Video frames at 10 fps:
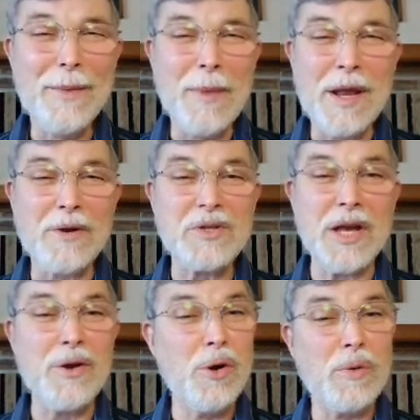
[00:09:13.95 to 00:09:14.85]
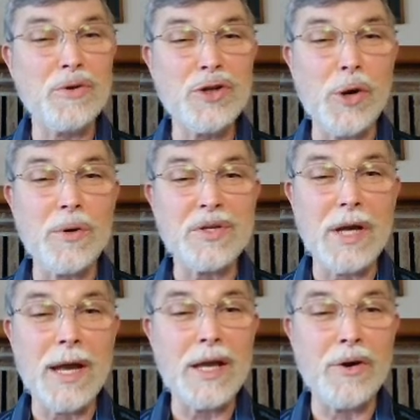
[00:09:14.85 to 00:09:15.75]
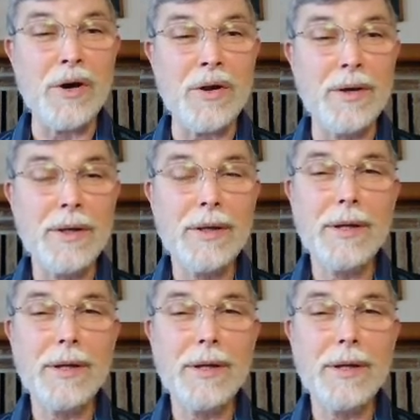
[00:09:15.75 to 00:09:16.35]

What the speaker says: Many are saying, who will show us any good?